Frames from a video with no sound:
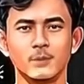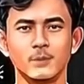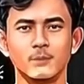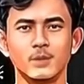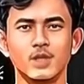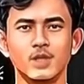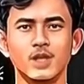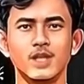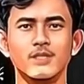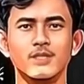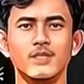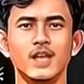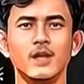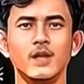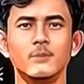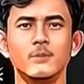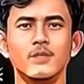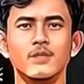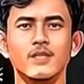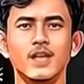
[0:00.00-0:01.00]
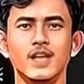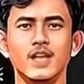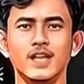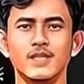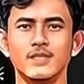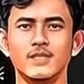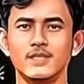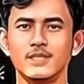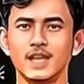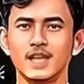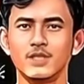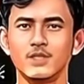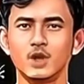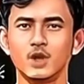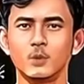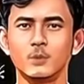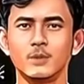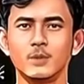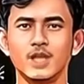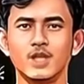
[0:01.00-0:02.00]
and help organizations to
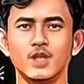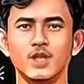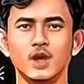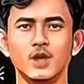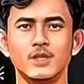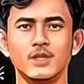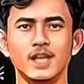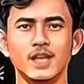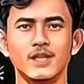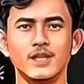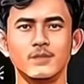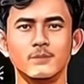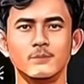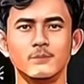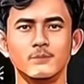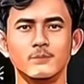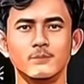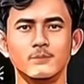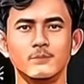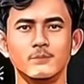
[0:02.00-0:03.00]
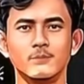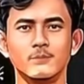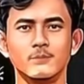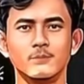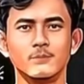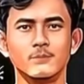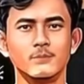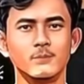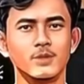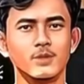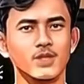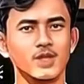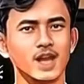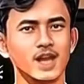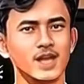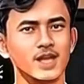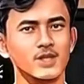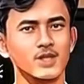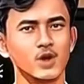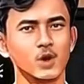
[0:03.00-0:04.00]
achieve better resilience in the face of
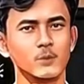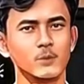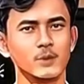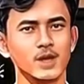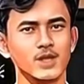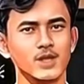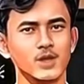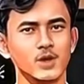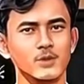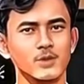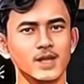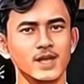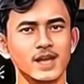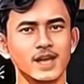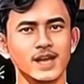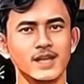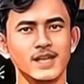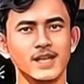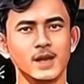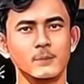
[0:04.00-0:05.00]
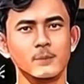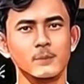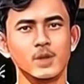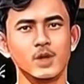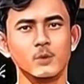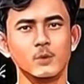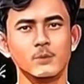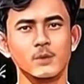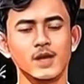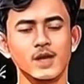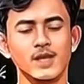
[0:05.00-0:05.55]
operational and IT challenges.